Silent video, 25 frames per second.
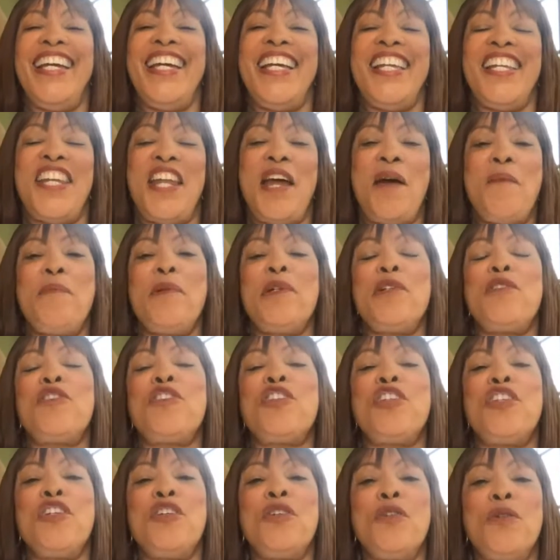Number
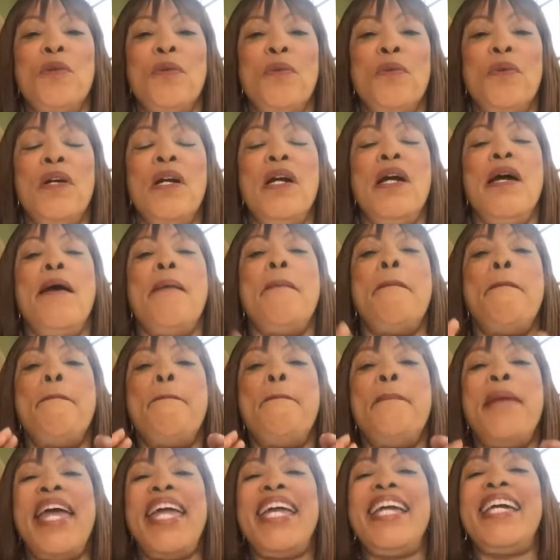2,
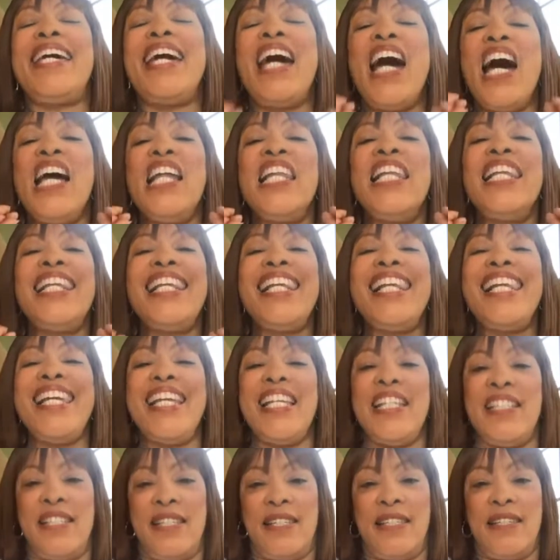make a
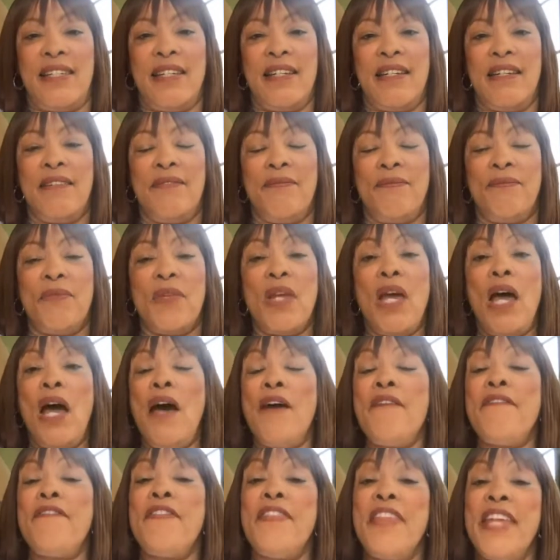list
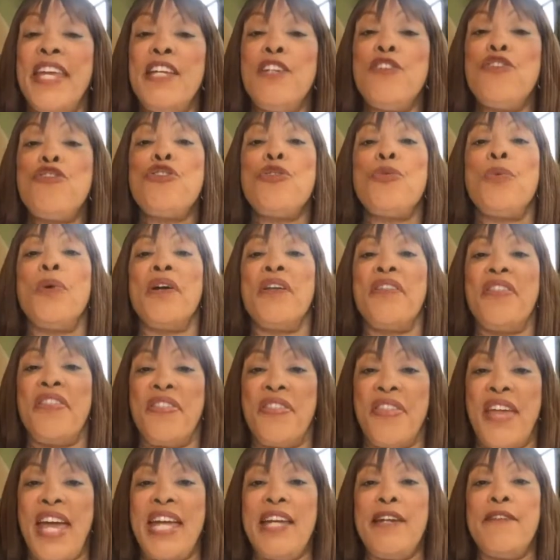of things you are
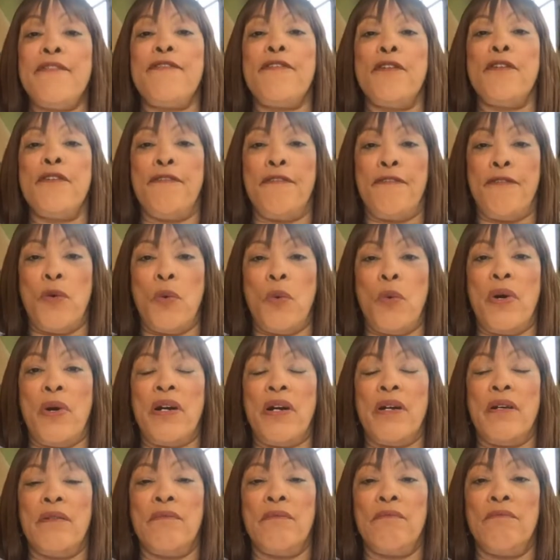thankful
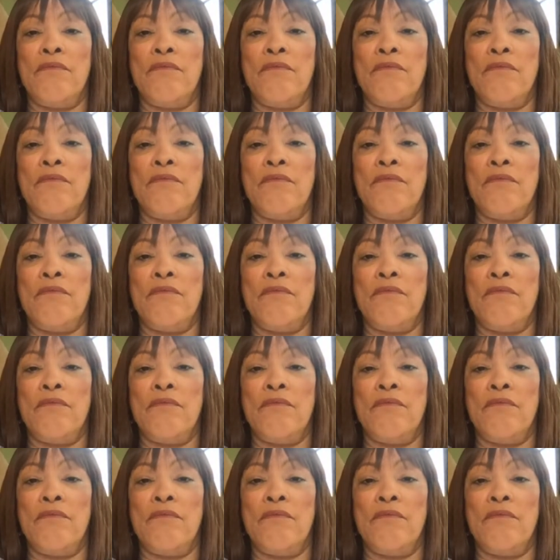for.